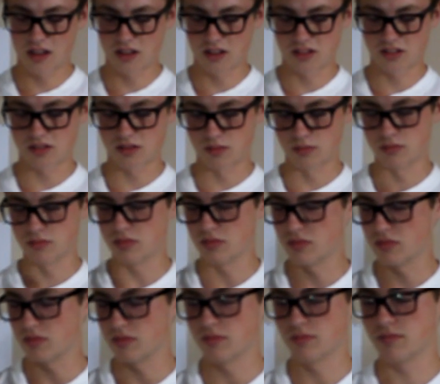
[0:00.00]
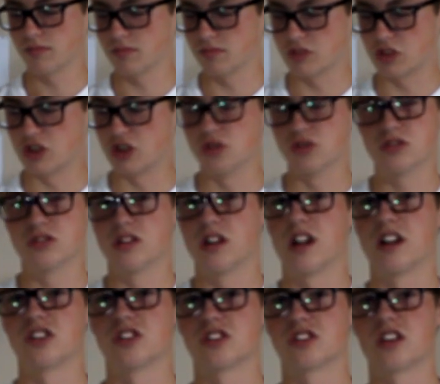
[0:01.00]
some shoes that
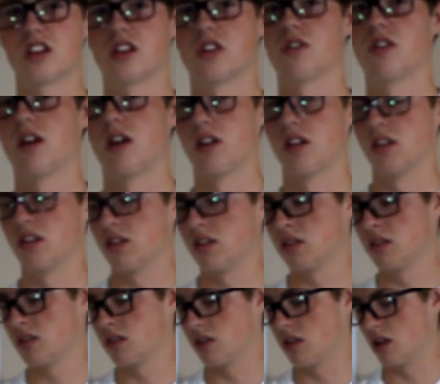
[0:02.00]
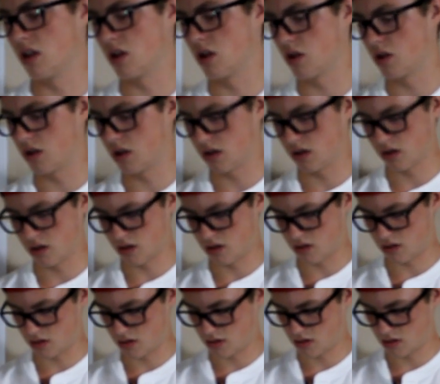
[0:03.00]
I just kick around in, you know. And
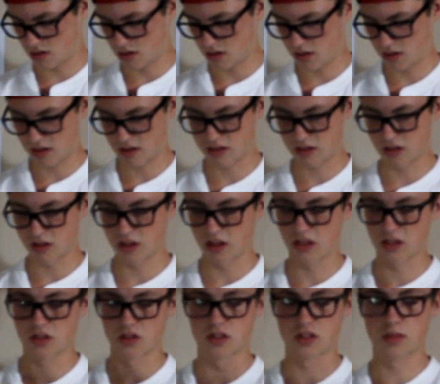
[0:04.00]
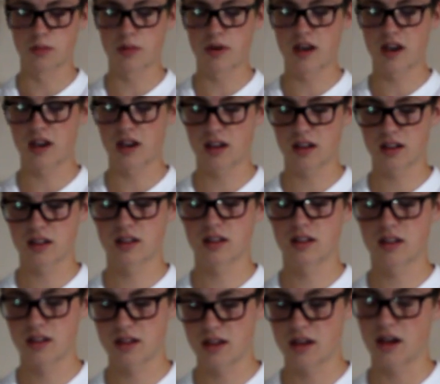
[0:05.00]
got the leather on the back.
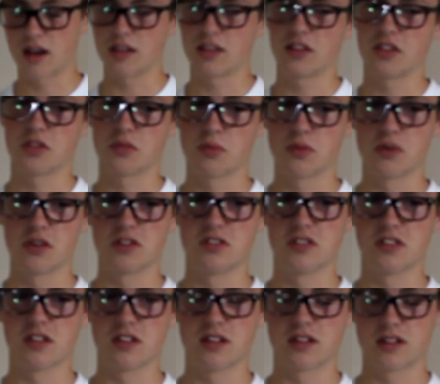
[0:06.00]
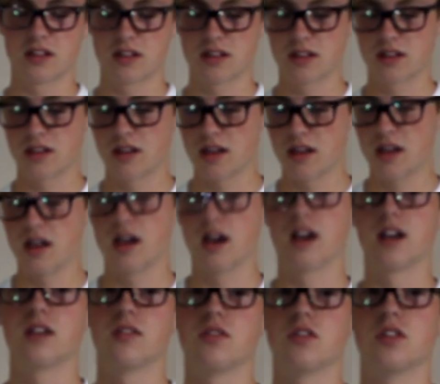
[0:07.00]
I think they're pretty sick.
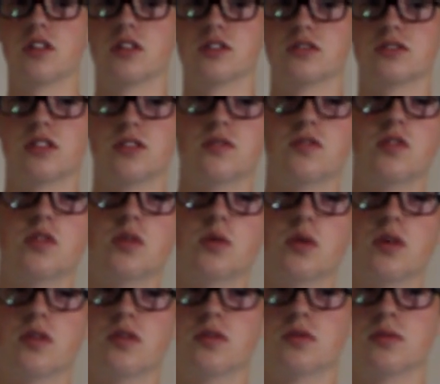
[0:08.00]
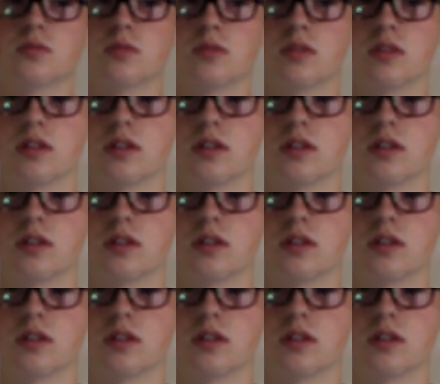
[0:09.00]
I'll give you a close-up view of them.